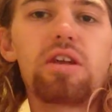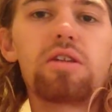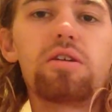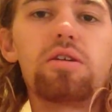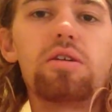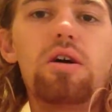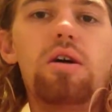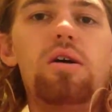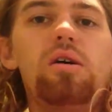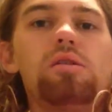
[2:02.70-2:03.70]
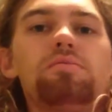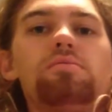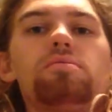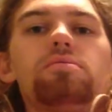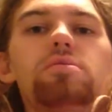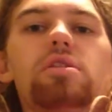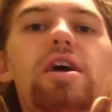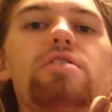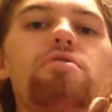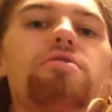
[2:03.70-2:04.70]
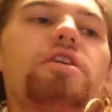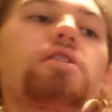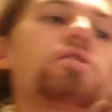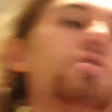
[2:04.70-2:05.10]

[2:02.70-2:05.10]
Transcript: a neat little lanyard thing,